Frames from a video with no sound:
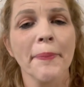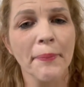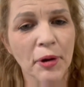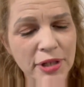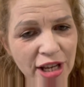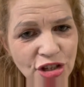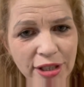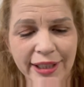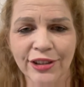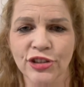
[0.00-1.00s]
Potential
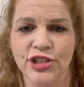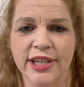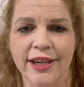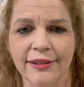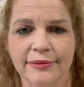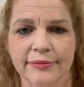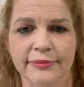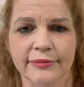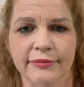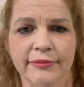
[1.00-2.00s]
energy
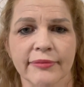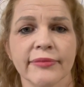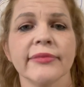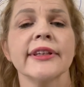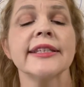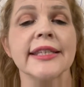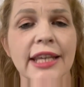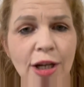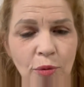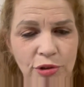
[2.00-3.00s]
is
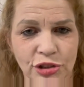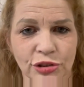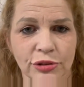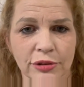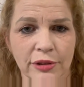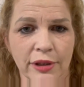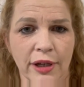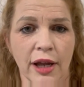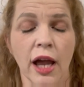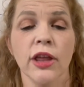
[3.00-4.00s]
equal to
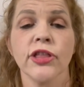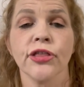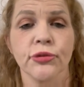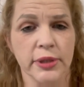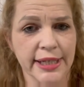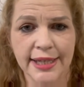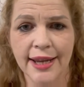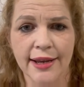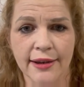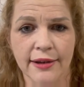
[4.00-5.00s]
the
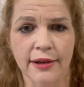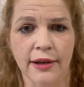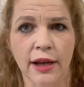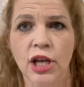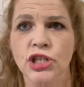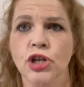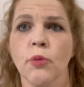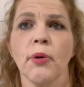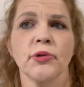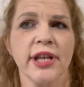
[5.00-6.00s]
3D. So
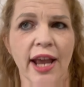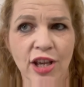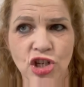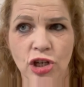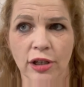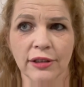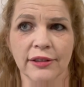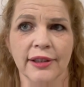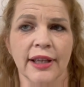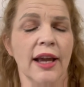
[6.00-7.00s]
potential
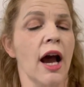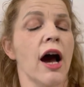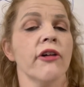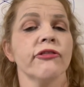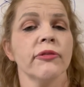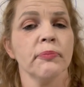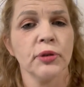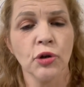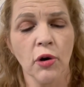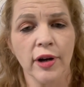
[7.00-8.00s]
of
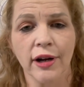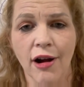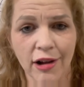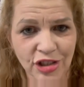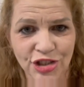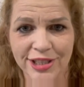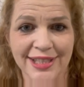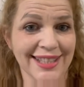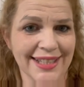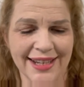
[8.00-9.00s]
pure
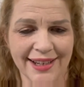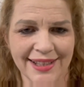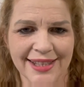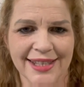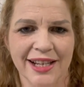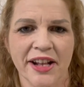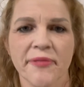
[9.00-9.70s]
consciousness